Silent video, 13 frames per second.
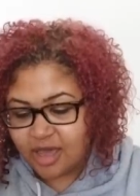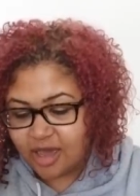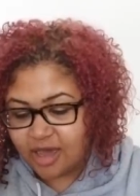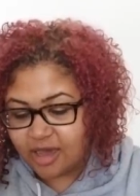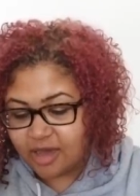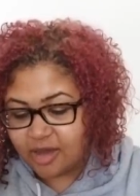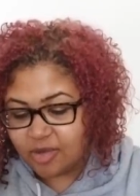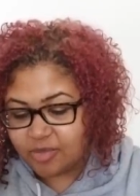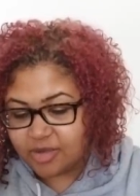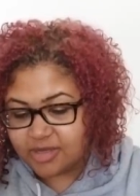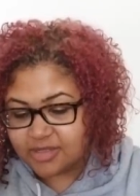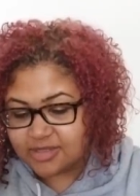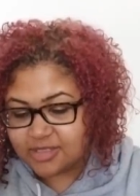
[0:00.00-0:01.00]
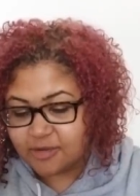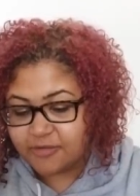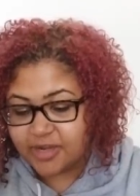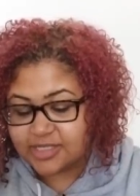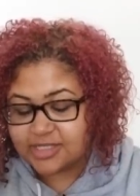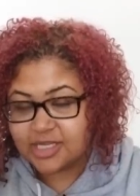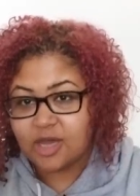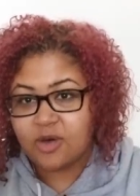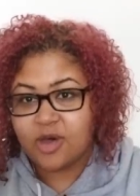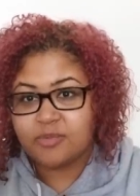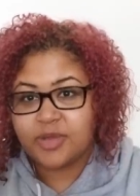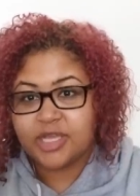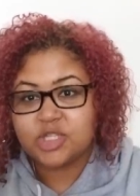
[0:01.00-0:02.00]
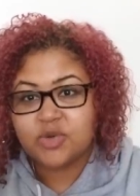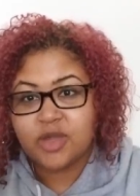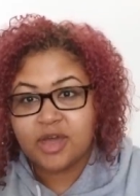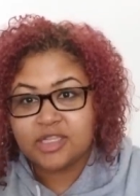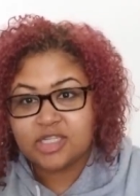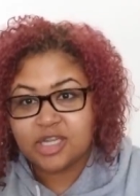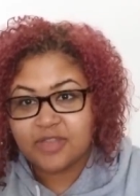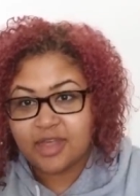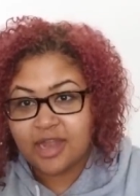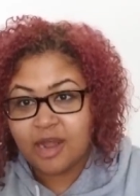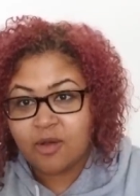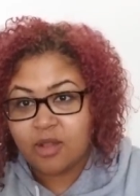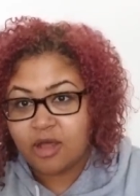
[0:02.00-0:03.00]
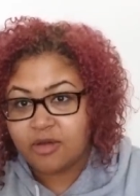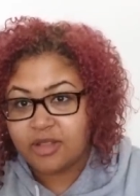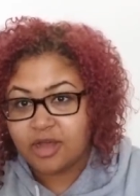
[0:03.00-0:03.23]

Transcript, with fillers: Um, don't forget to go on Patreon, check that out, along,